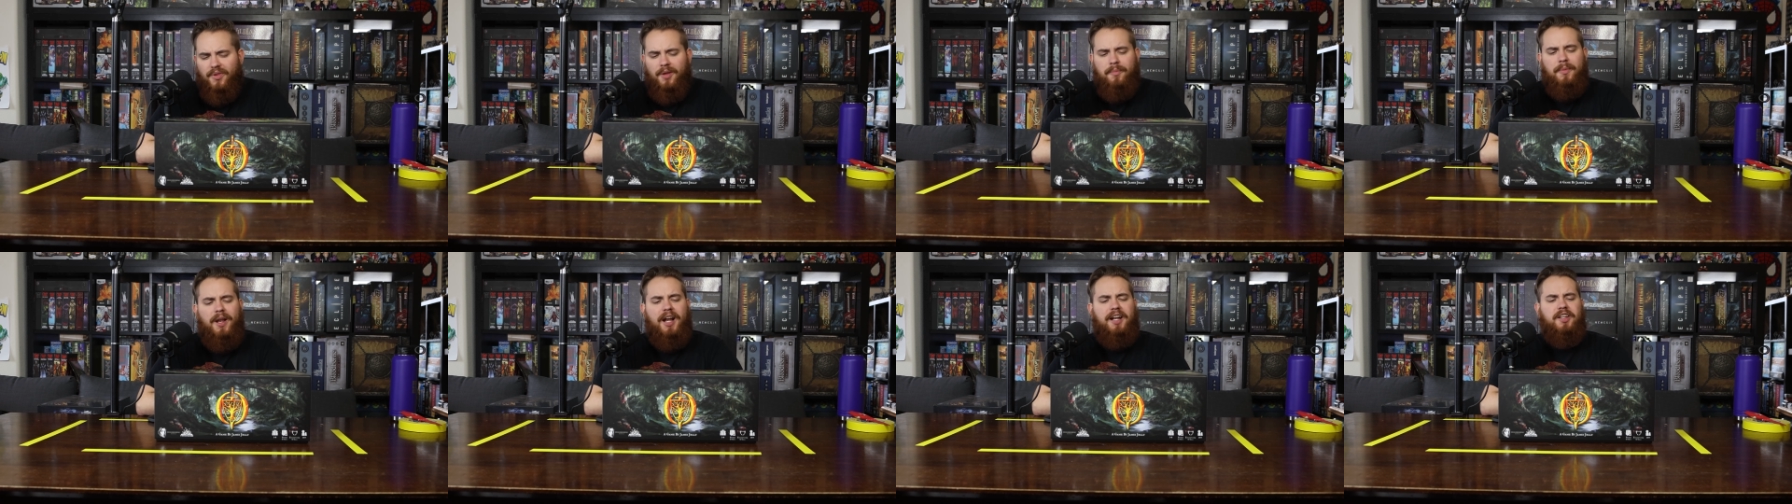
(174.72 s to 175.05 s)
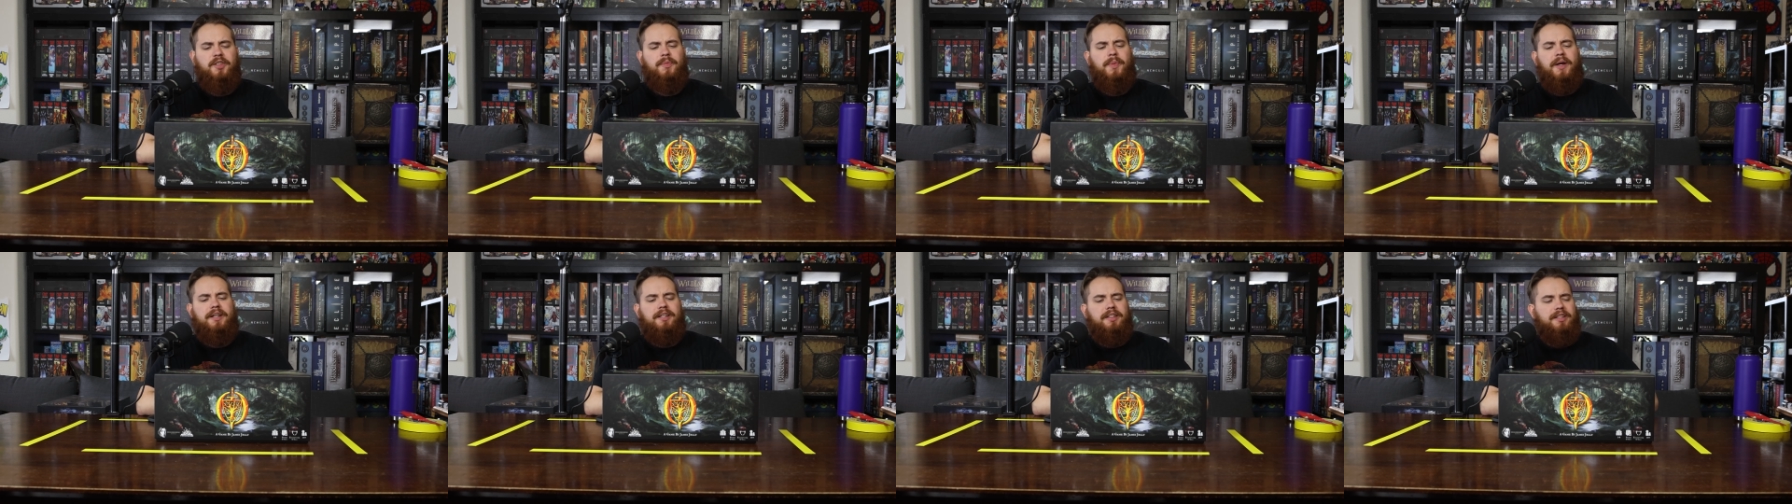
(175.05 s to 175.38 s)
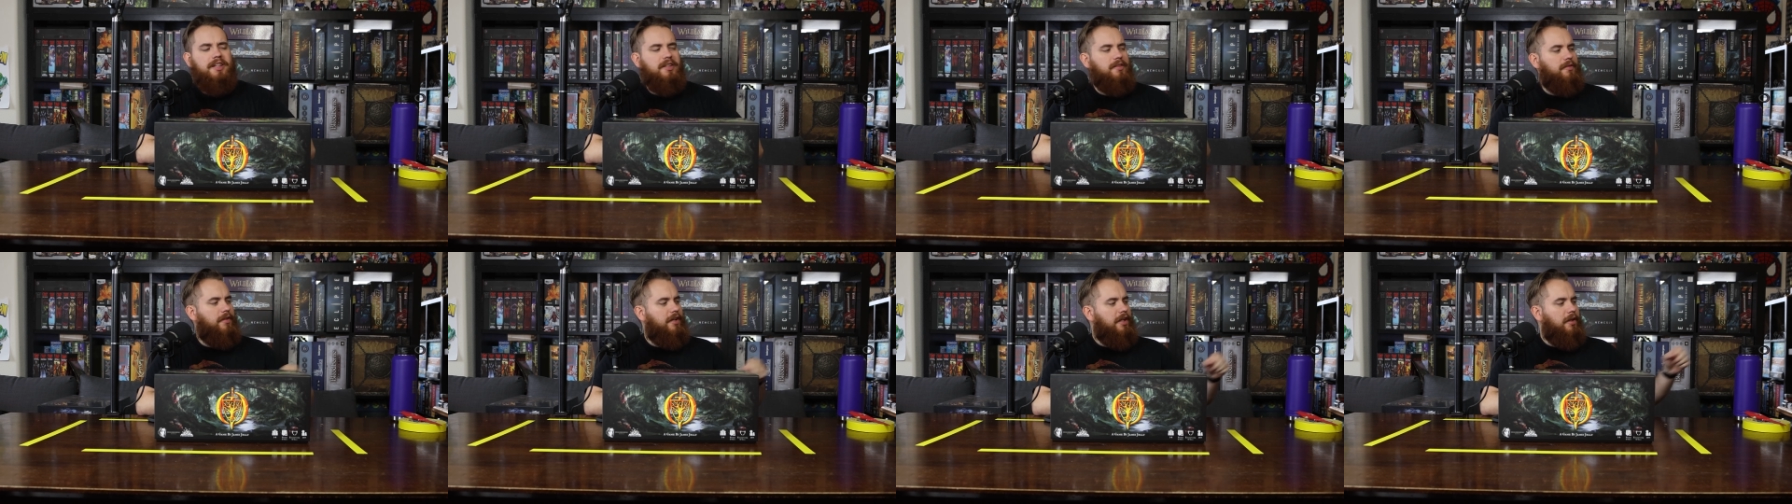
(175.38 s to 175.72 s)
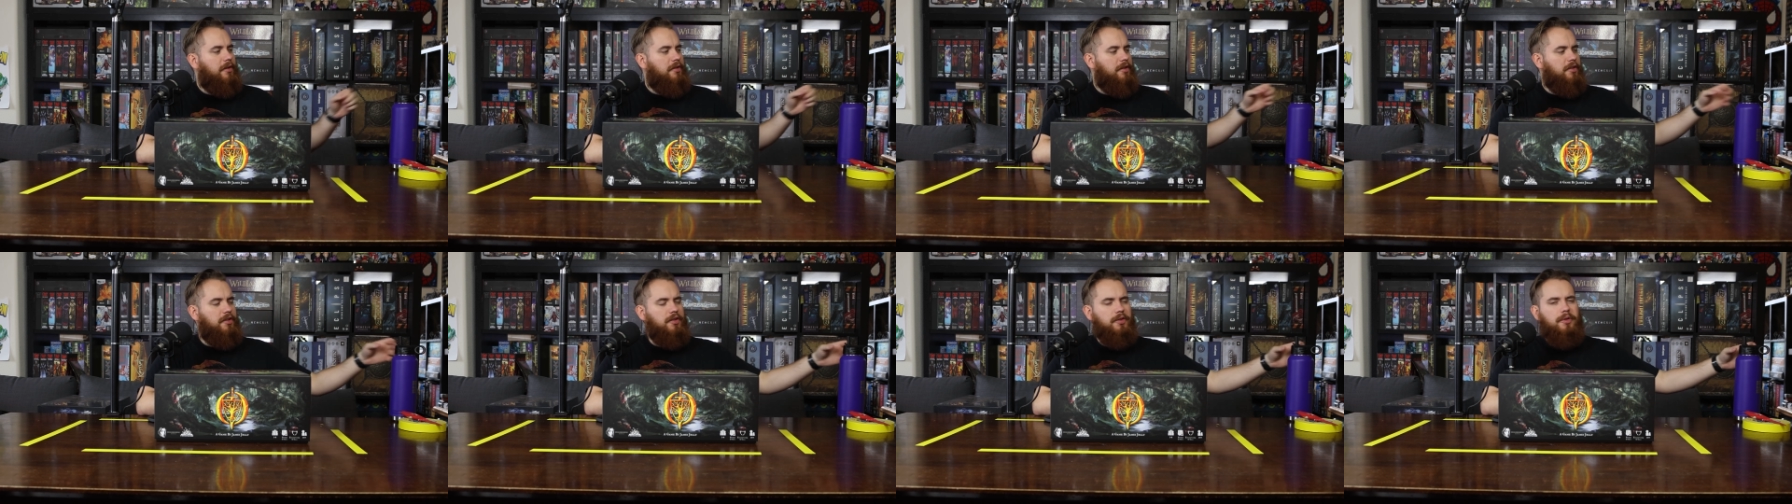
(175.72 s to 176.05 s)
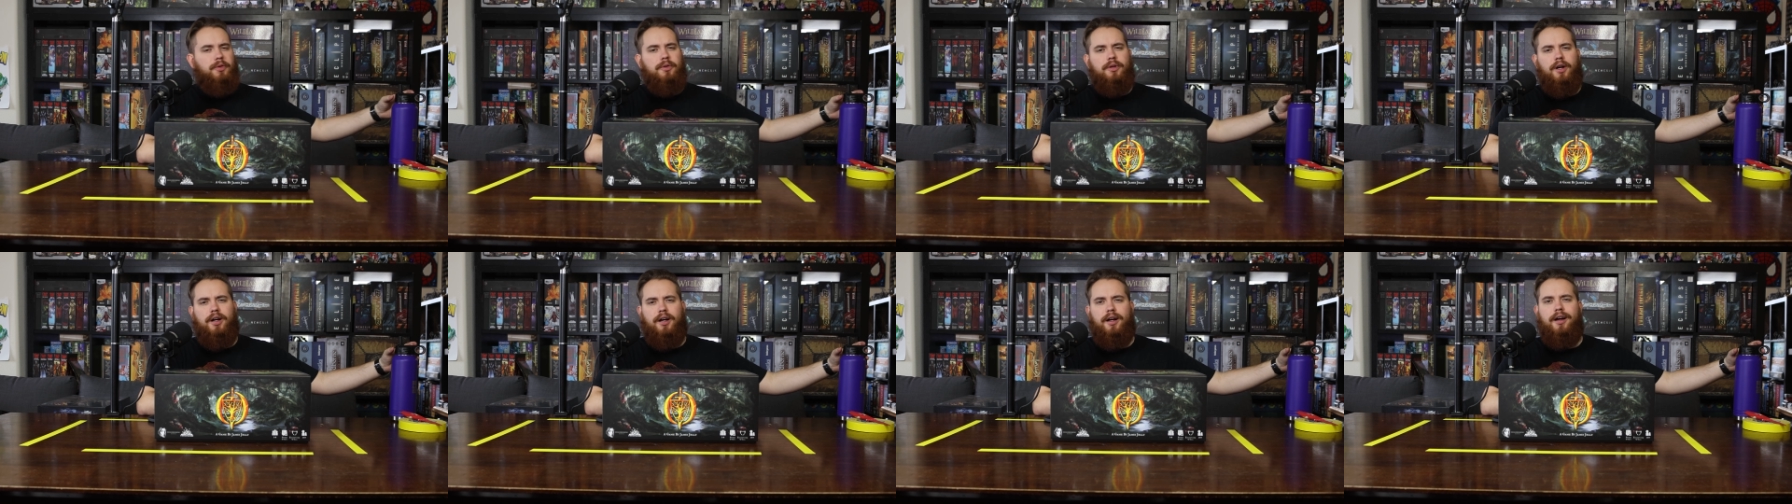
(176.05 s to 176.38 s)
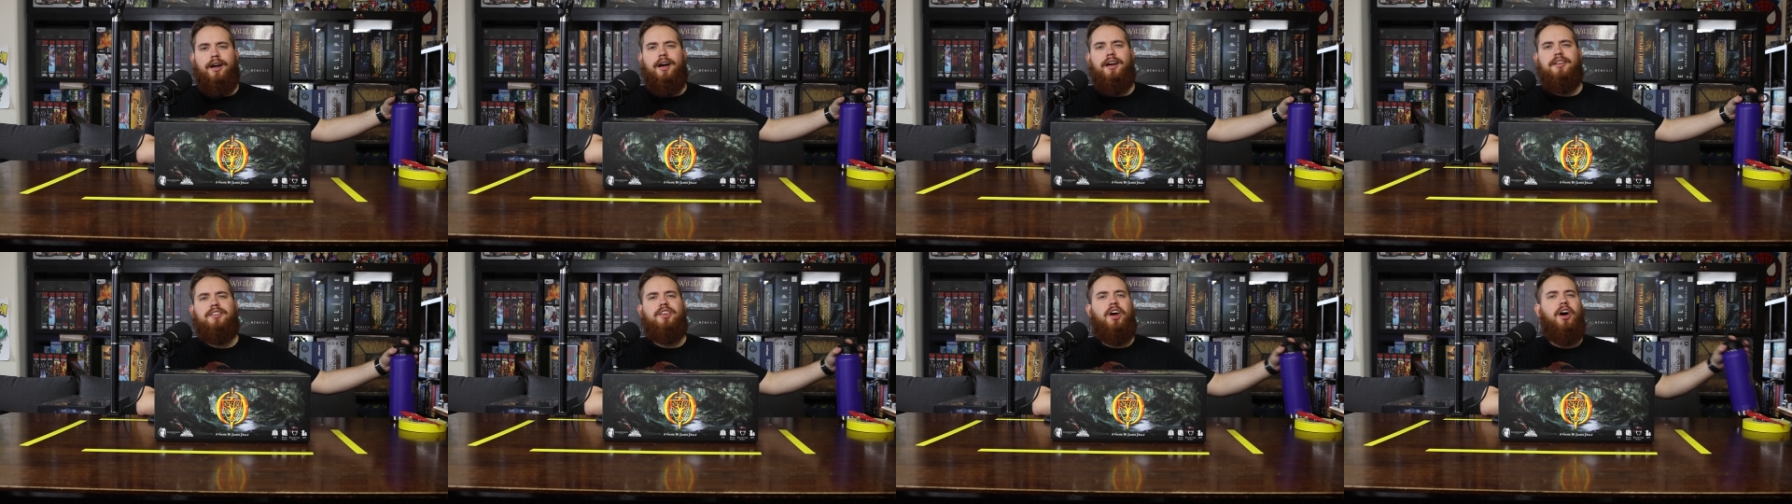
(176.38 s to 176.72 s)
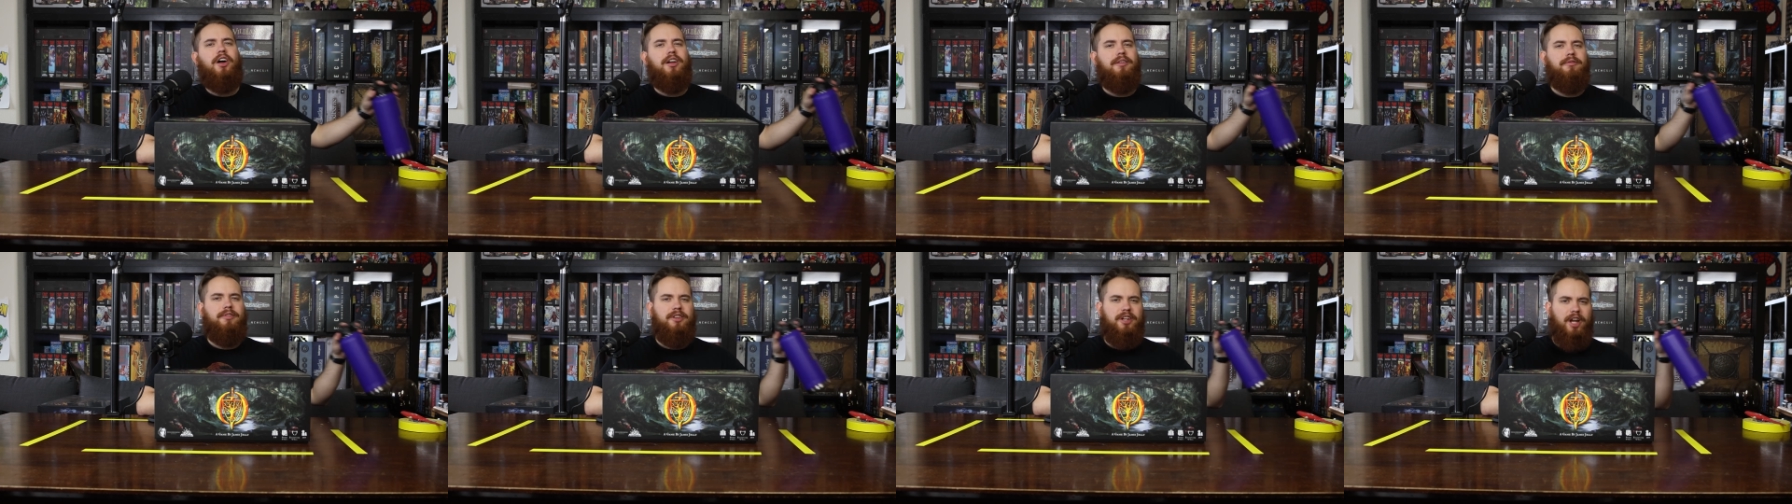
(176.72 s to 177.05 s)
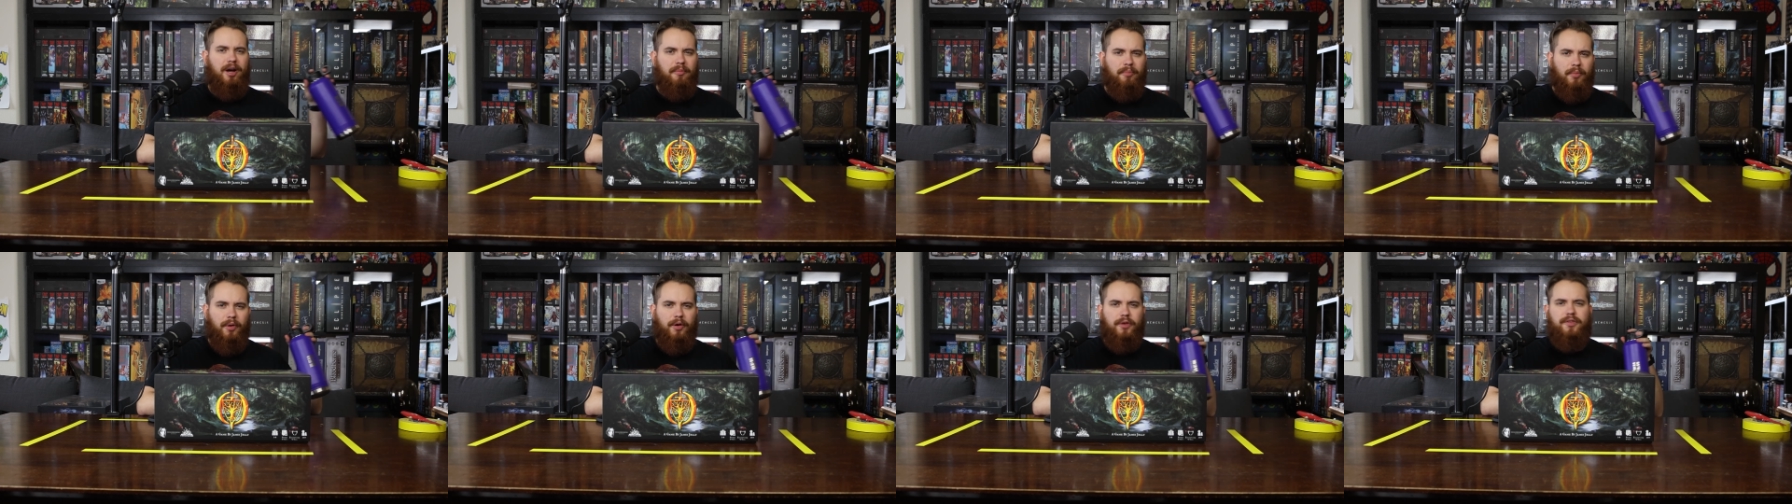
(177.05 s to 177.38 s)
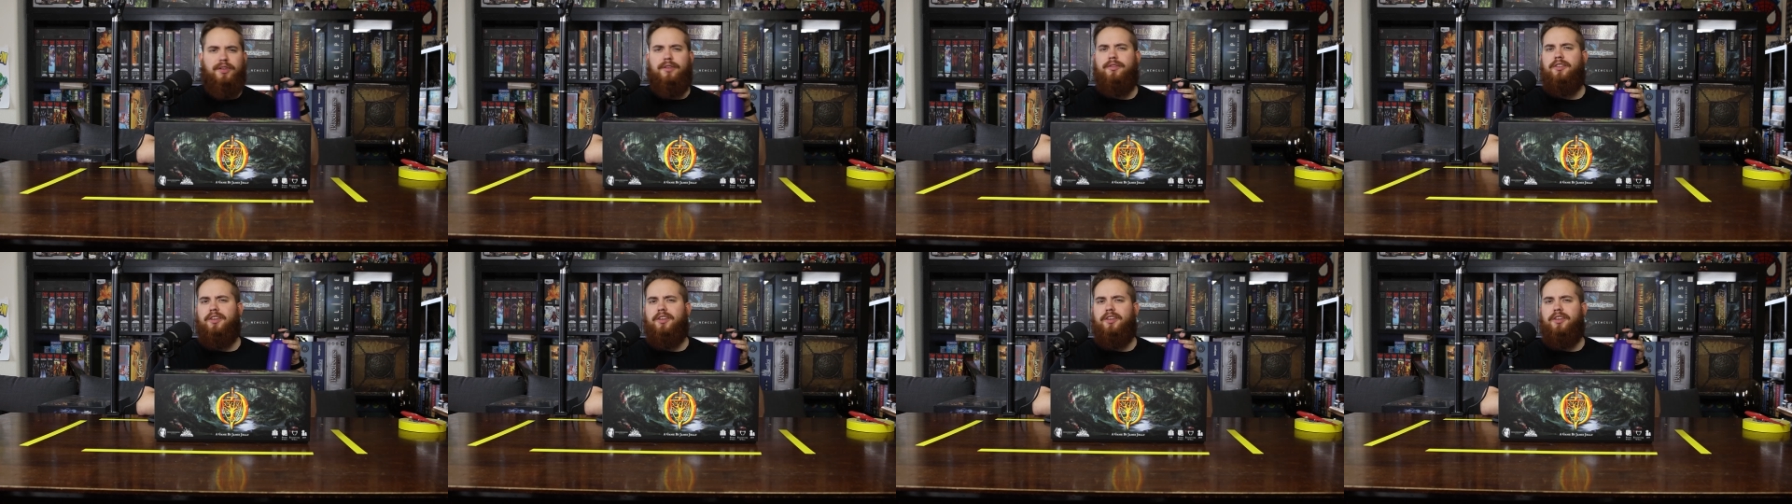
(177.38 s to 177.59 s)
I'm not expecting this video to do uh, a ton of numbers.